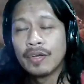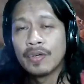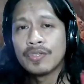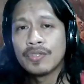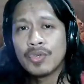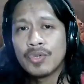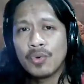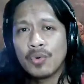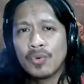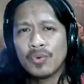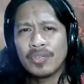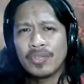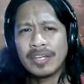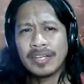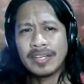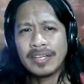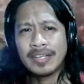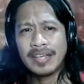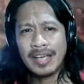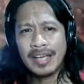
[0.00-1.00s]
So the
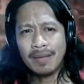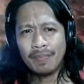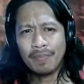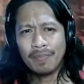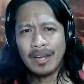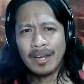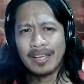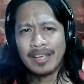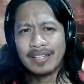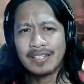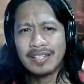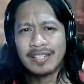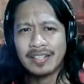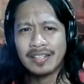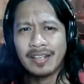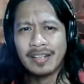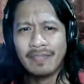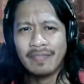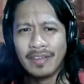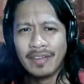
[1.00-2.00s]
gameplay is a
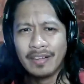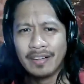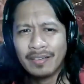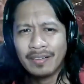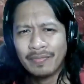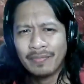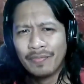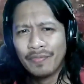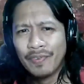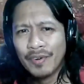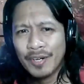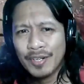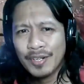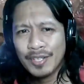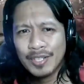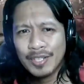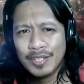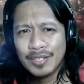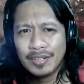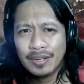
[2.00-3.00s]
typical
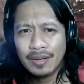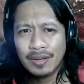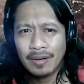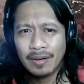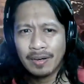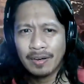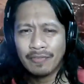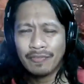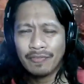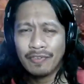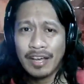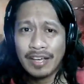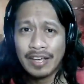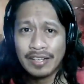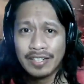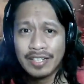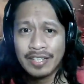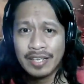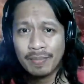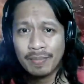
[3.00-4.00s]
first
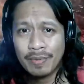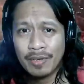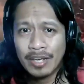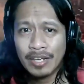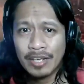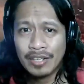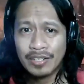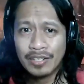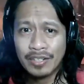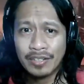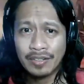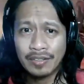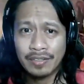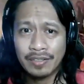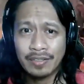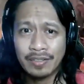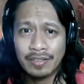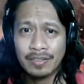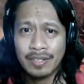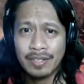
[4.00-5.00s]
flight simulation,
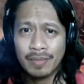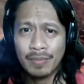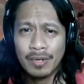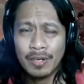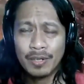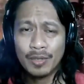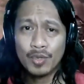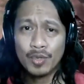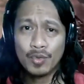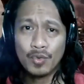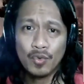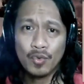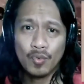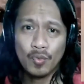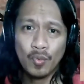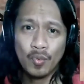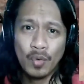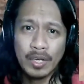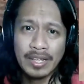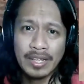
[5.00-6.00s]
similar to
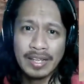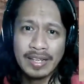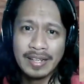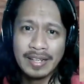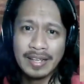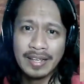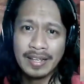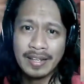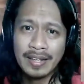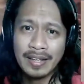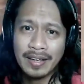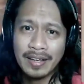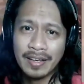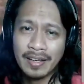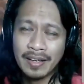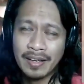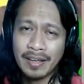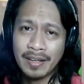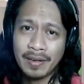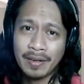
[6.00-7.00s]
what they did
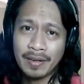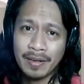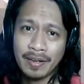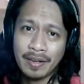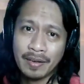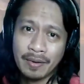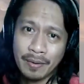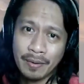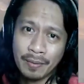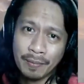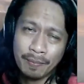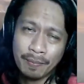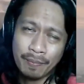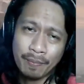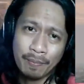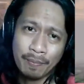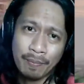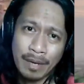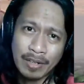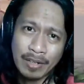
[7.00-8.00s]
in
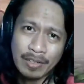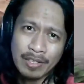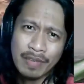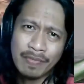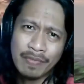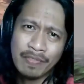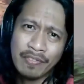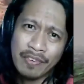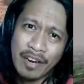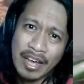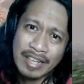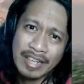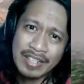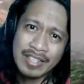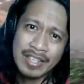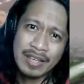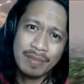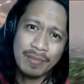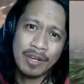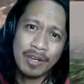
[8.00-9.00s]
Microsoft Flight
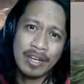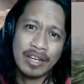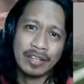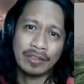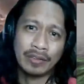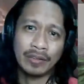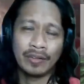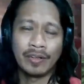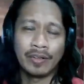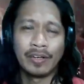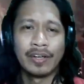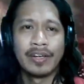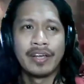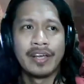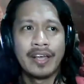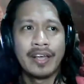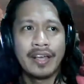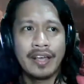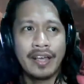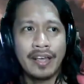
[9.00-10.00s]
Simulator.
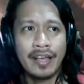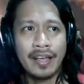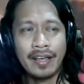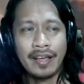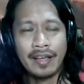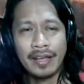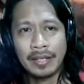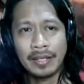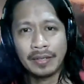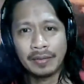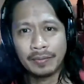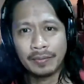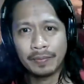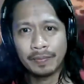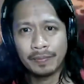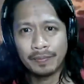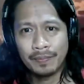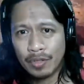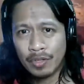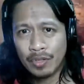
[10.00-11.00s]
And
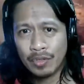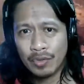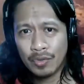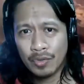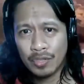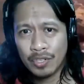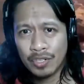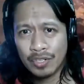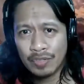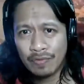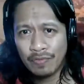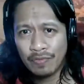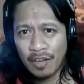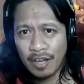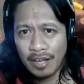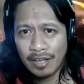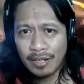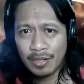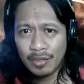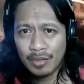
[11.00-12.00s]
you just
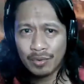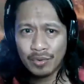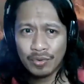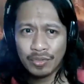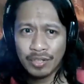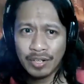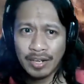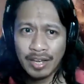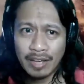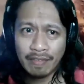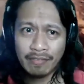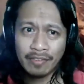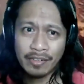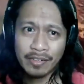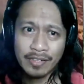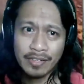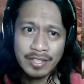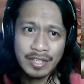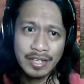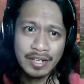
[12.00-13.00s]
fly through the
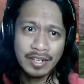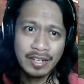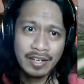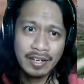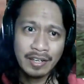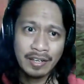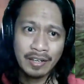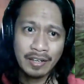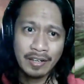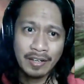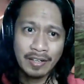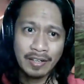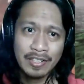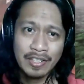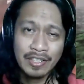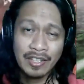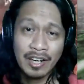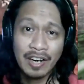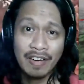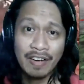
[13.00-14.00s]
levels in a
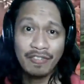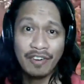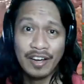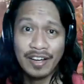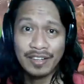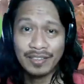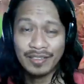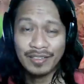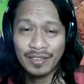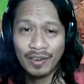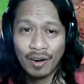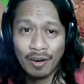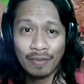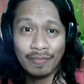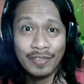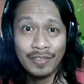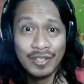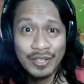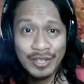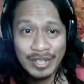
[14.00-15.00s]
starfighter,
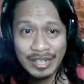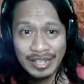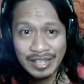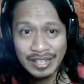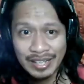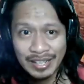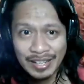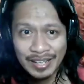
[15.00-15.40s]
obviously,